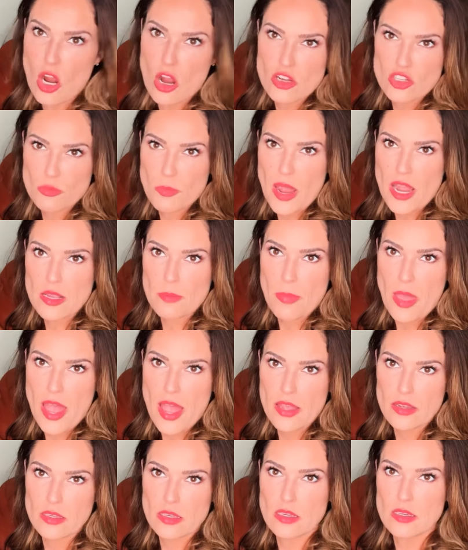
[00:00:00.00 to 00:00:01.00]
Josh
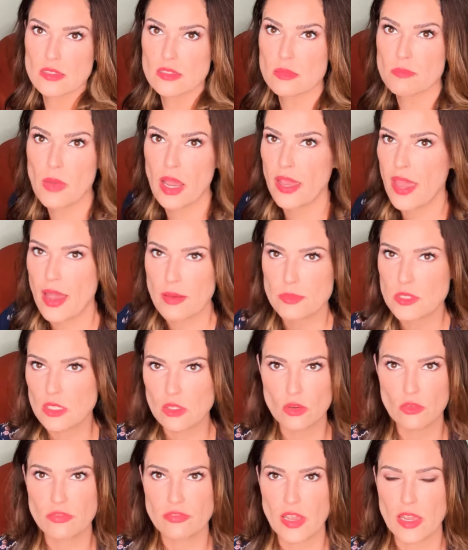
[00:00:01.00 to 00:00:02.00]
backpack is my
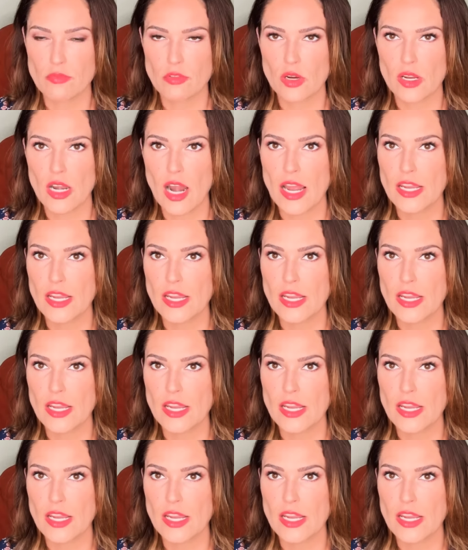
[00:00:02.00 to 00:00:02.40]
absolute favorite.